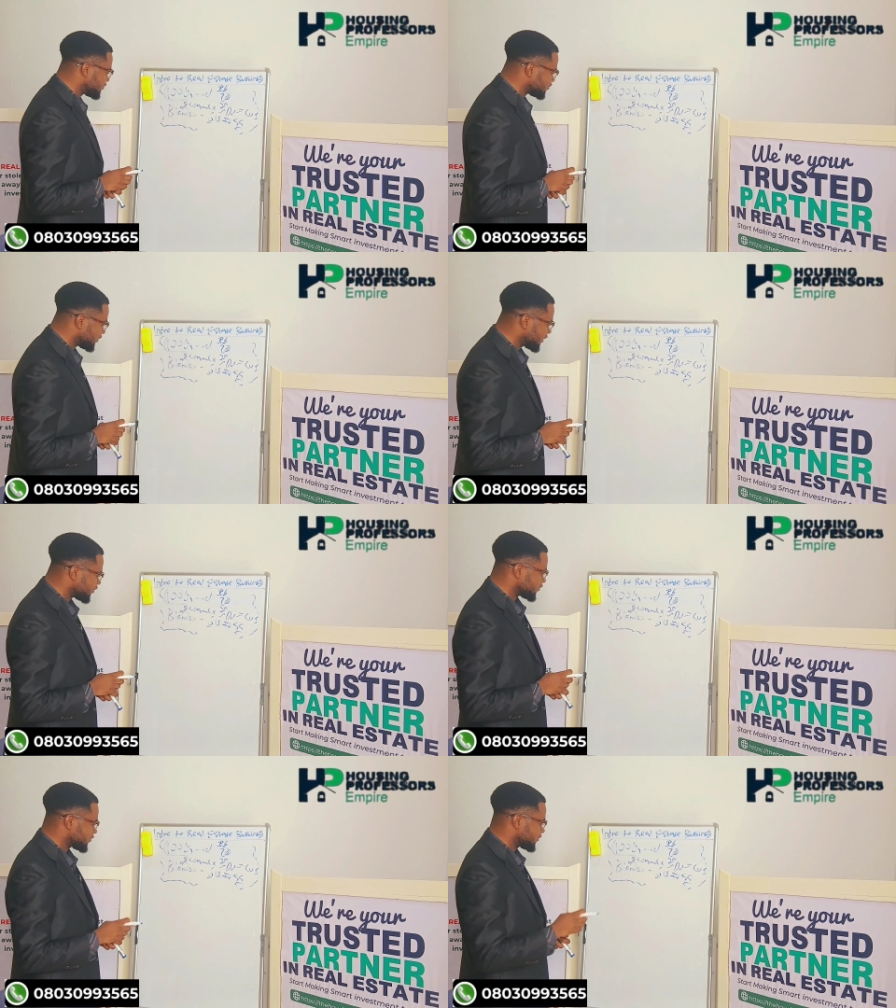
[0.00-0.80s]
to
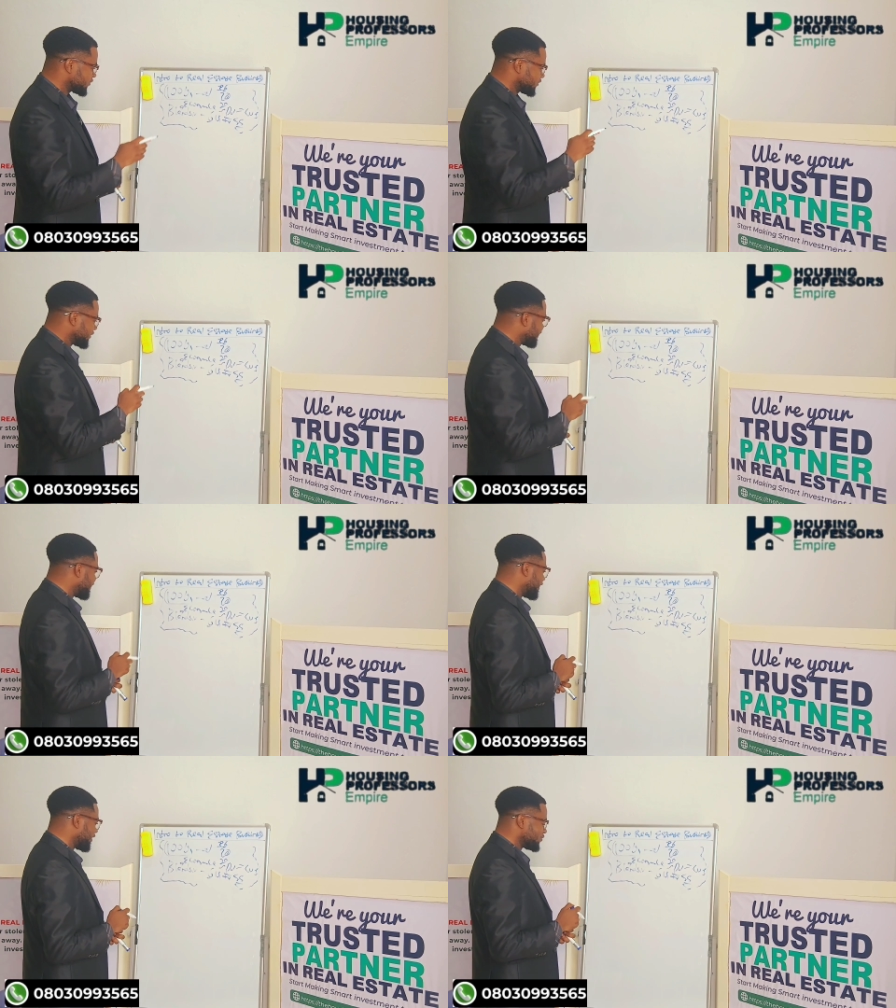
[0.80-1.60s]
Lagos.
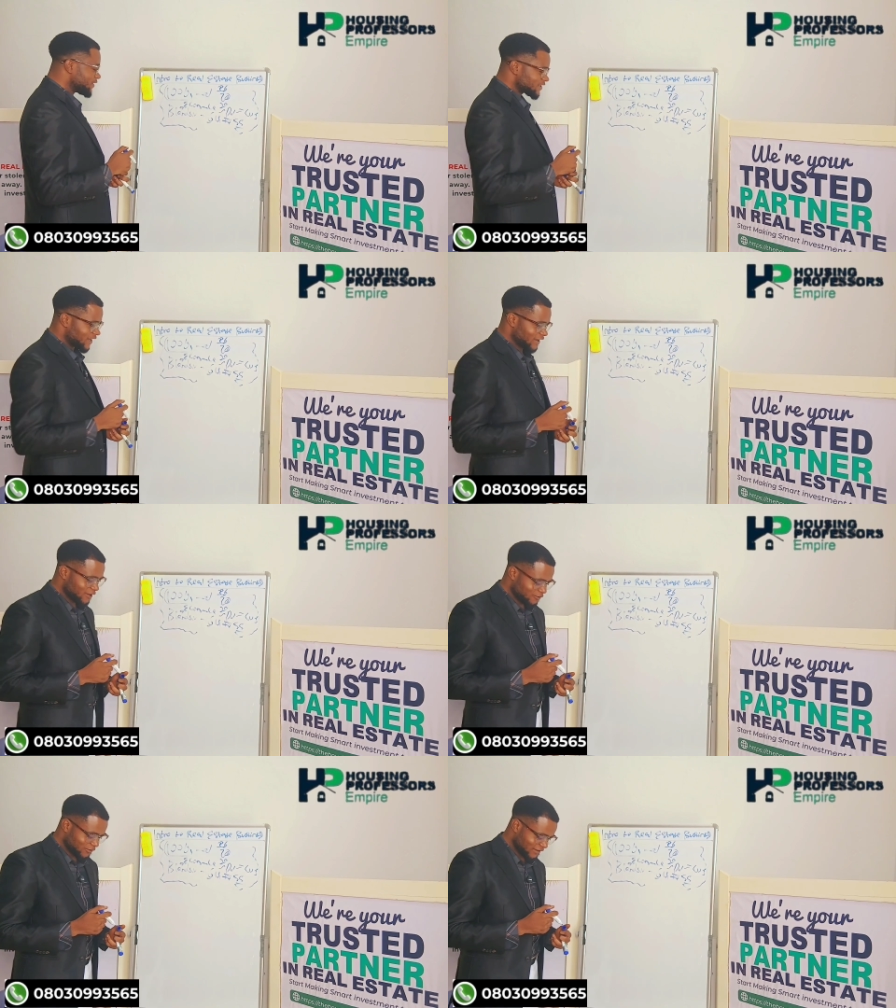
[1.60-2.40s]
Mr.
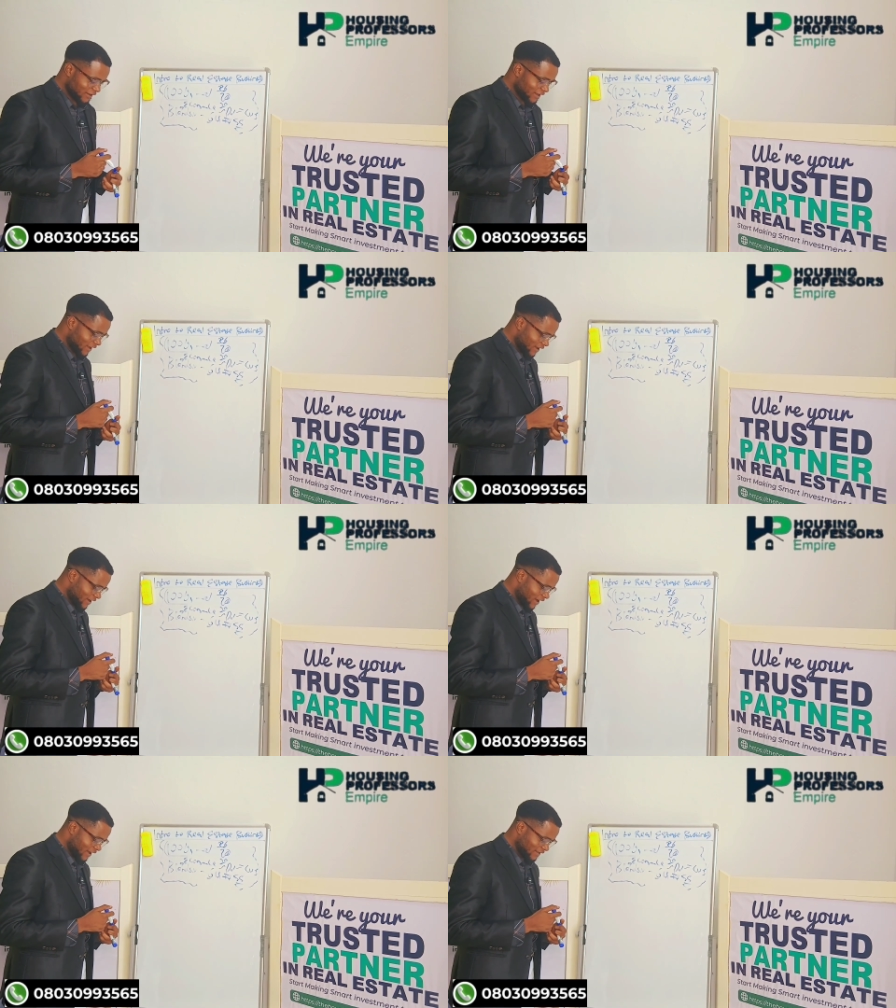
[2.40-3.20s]
Henry,
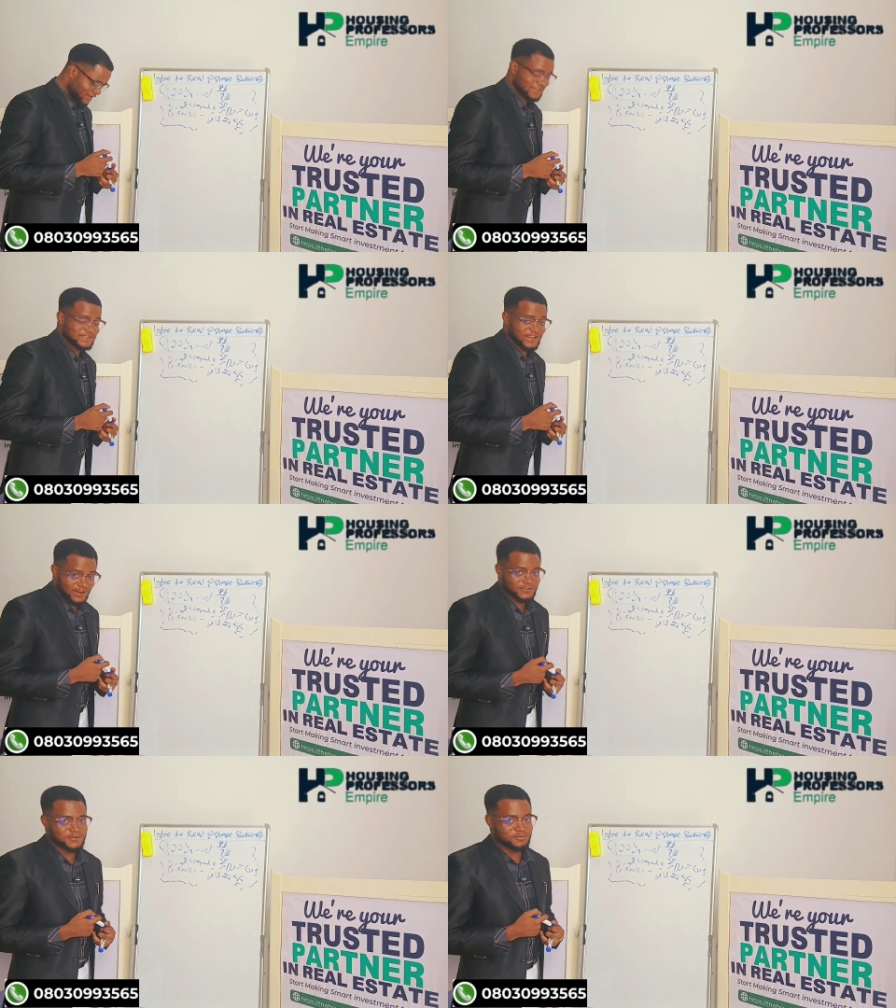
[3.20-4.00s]
he's the
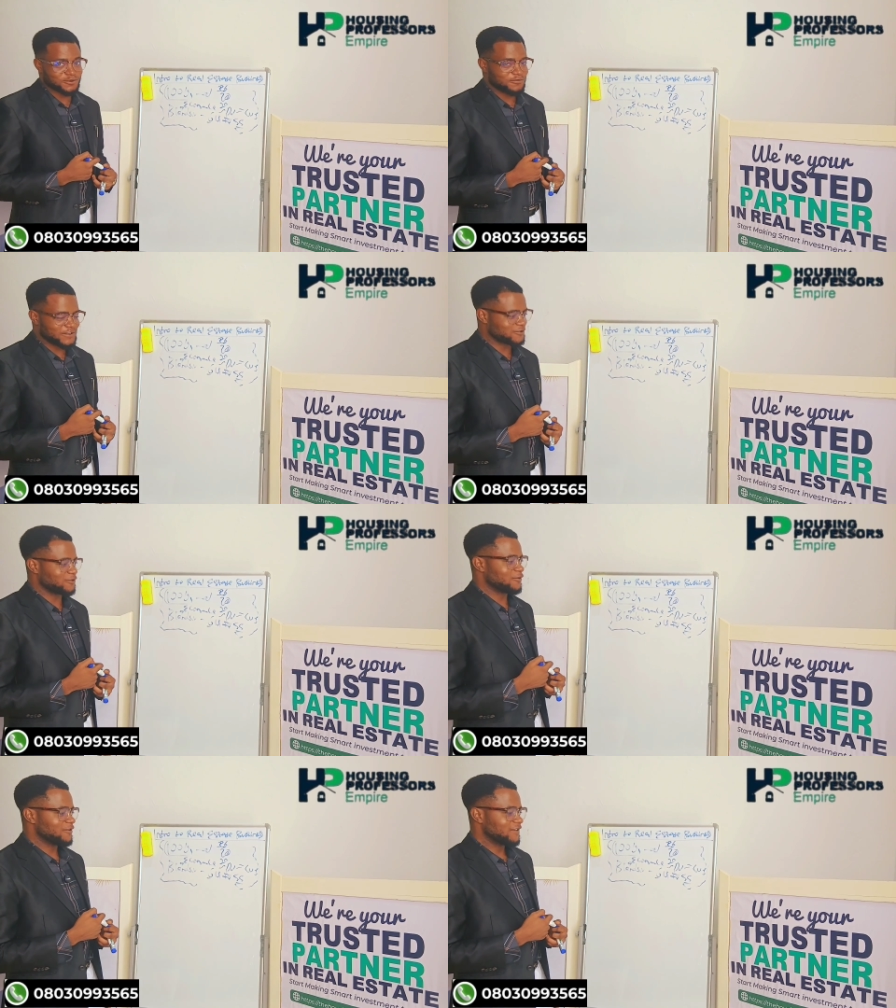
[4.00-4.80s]
housing
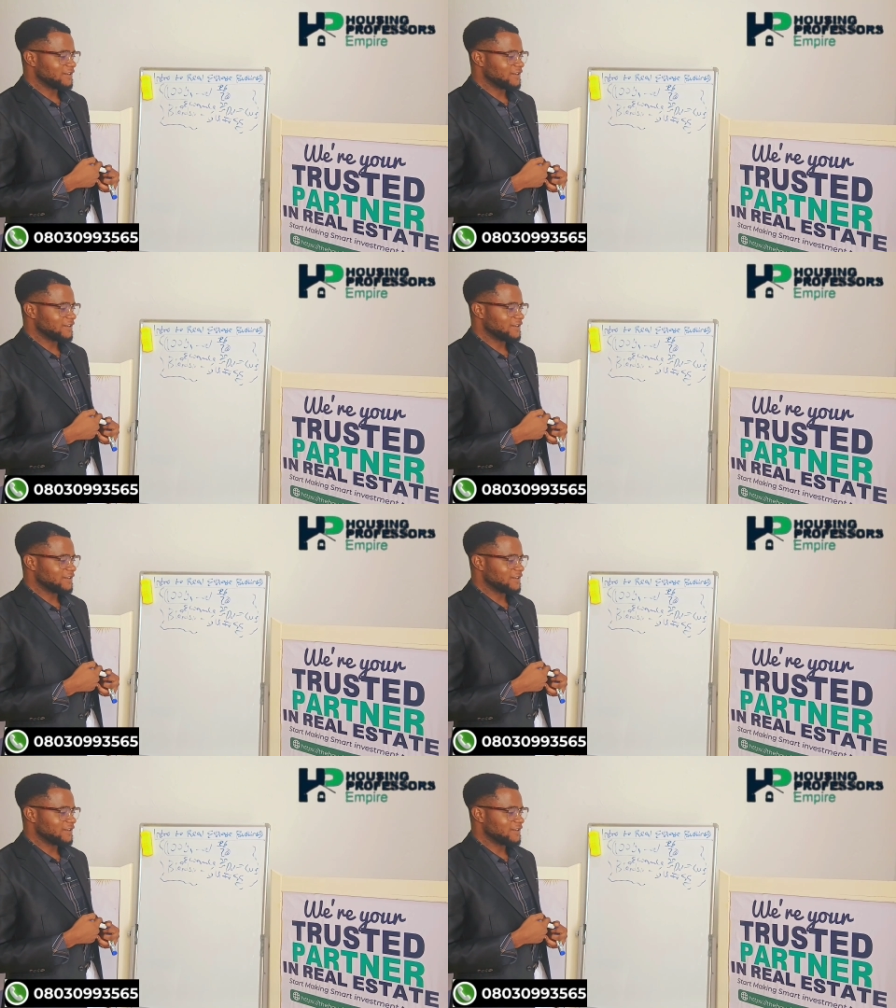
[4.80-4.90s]
professor.